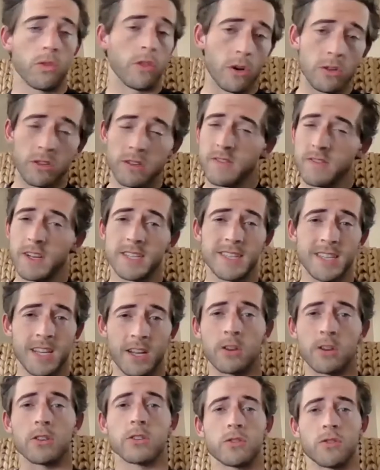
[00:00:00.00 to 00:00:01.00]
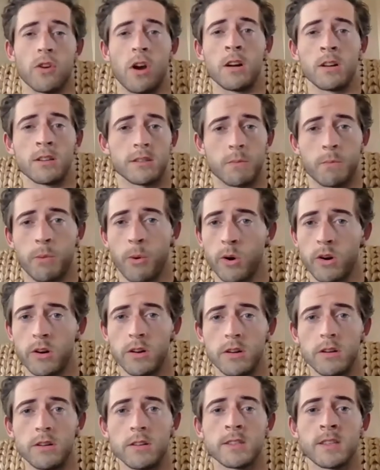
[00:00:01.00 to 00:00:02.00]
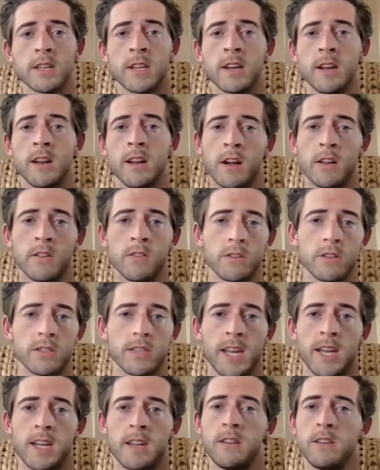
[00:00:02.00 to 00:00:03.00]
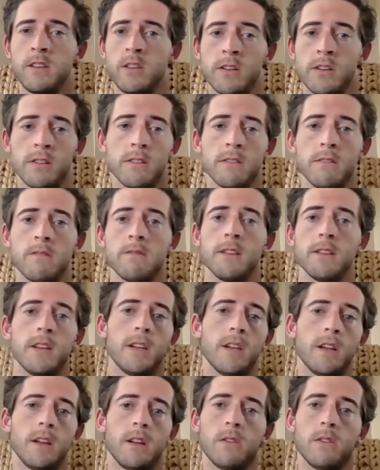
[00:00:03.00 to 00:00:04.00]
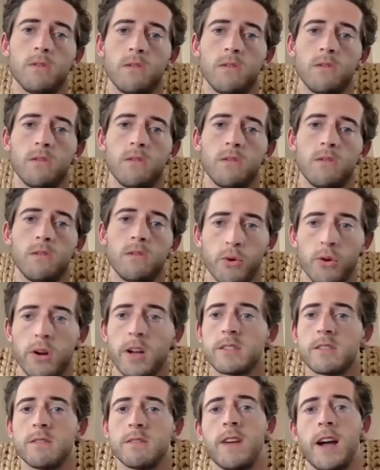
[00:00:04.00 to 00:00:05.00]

those of us that are strong supporters and understand, you know, that progressive